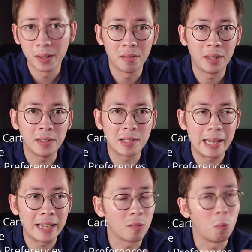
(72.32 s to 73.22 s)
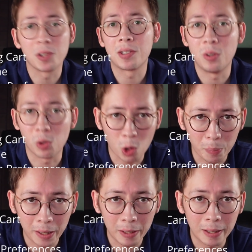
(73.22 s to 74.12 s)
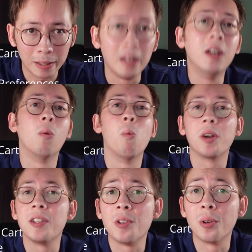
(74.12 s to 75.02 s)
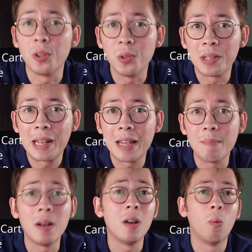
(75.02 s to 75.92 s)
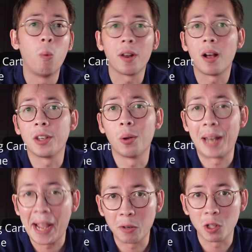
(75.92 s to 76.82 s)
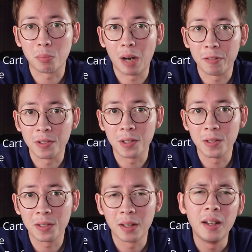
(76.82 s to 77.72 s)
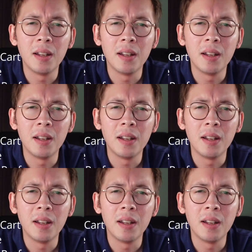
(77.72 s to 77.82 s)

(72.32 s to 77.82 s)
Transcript: Things like what's in your shopping cart, what is your username, what are your language preferences,